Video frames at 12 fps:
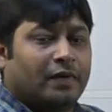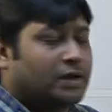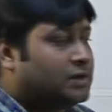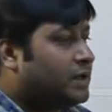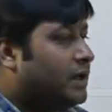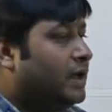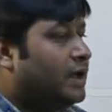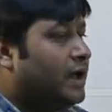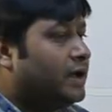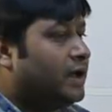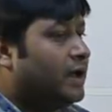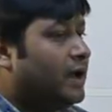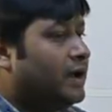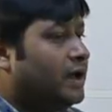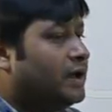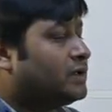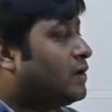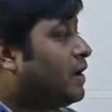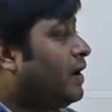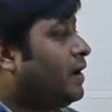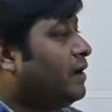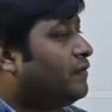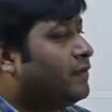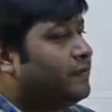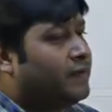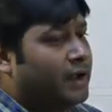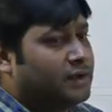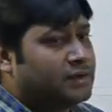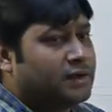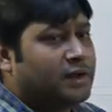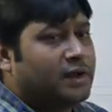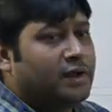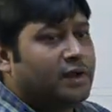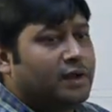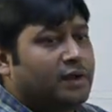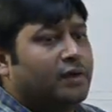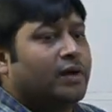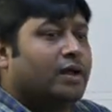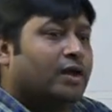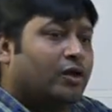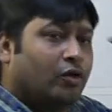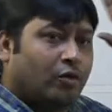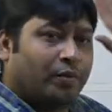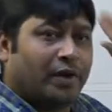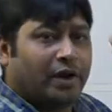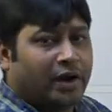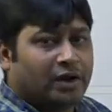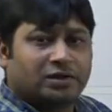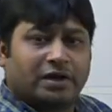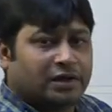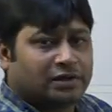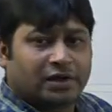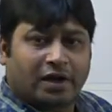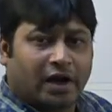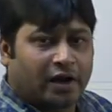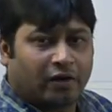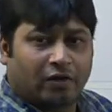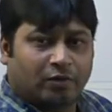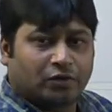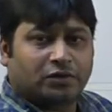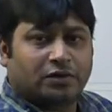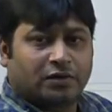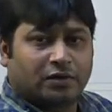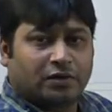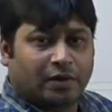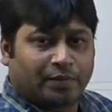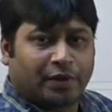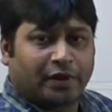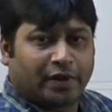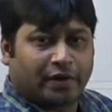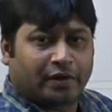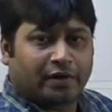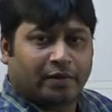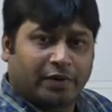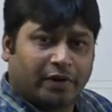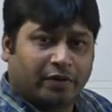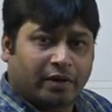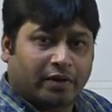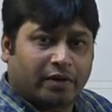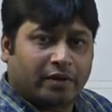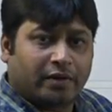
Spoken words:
Let's say in 1880s or 1850s, okay, the European industrialization had almost completed. Complete together.